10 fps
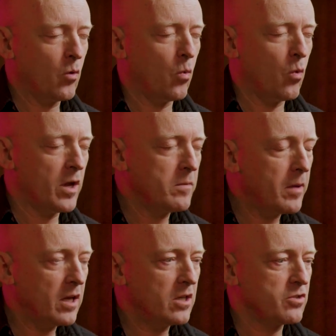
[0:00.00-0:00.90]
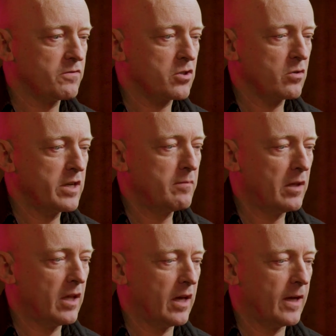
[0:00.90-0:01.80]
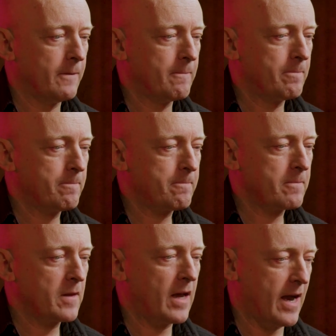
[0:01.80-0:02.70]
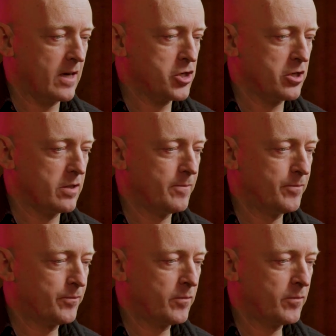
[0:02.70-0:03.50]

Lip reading: 1 page of screenplay action,